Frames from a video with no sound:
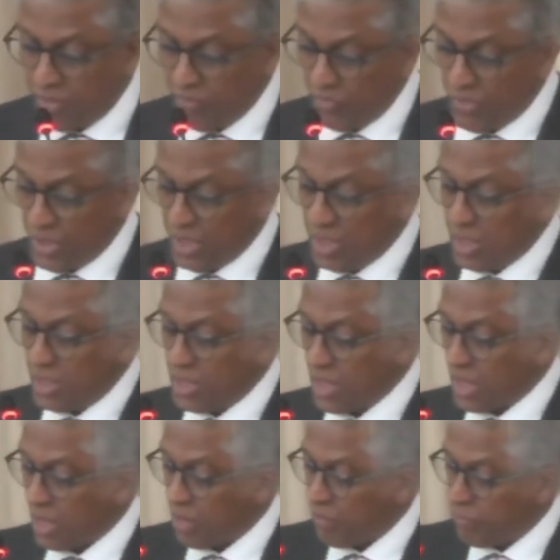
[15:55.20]
The
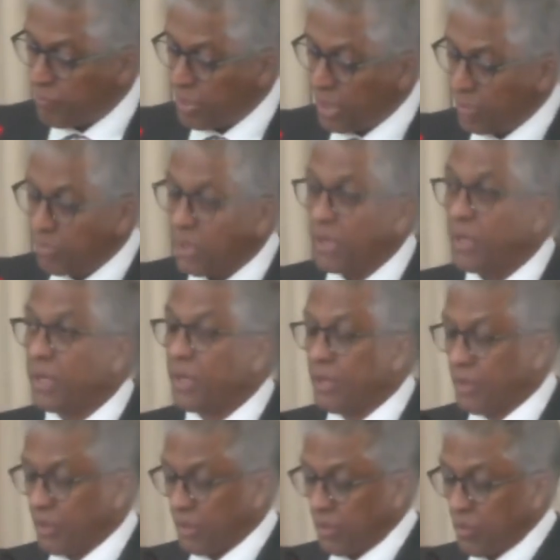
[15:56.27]
intake of paper
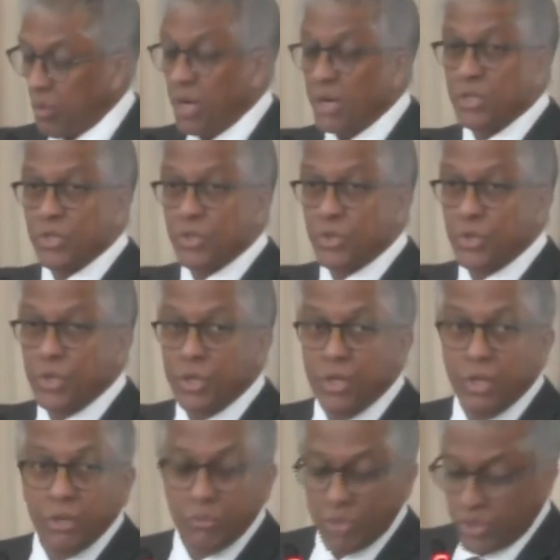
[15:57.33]
into the registry,
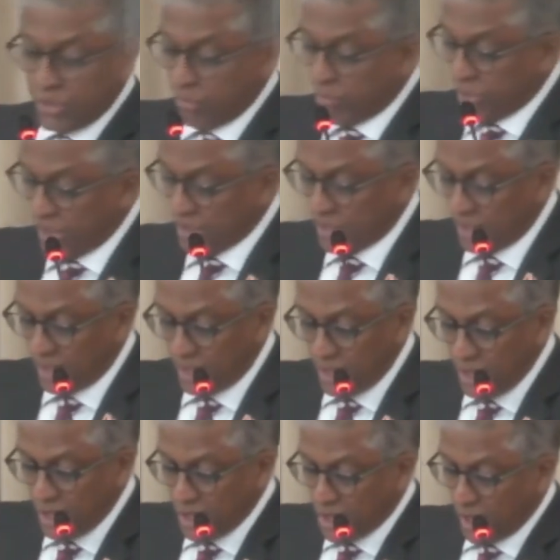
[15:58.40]
Mr. President,
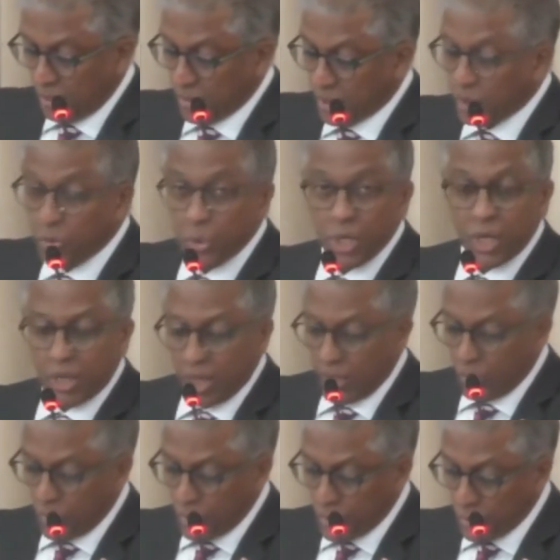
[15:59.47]
shall be greatly
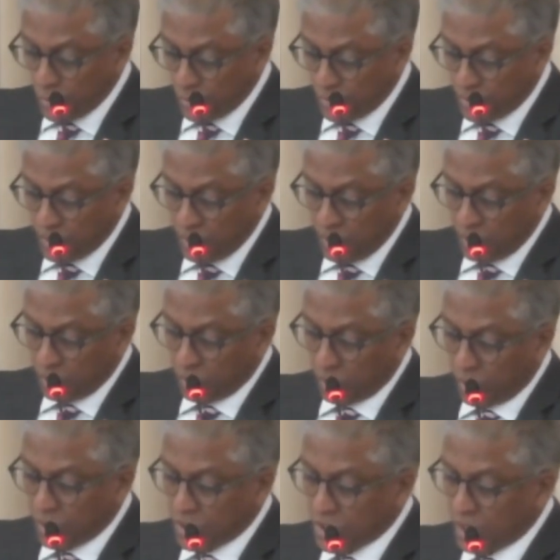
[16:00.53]
reduced.
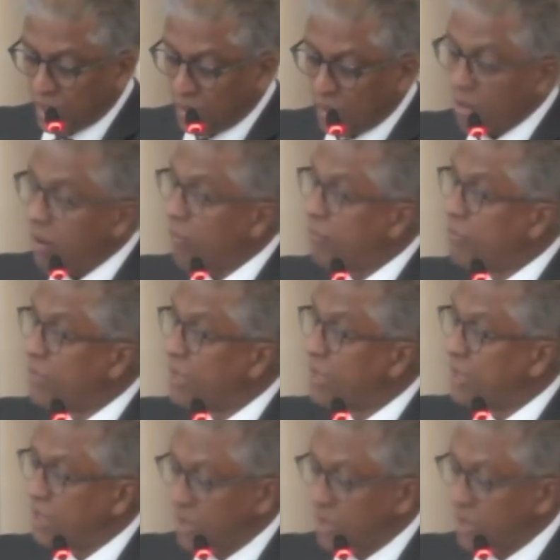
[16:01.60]
CROSS shall obviate,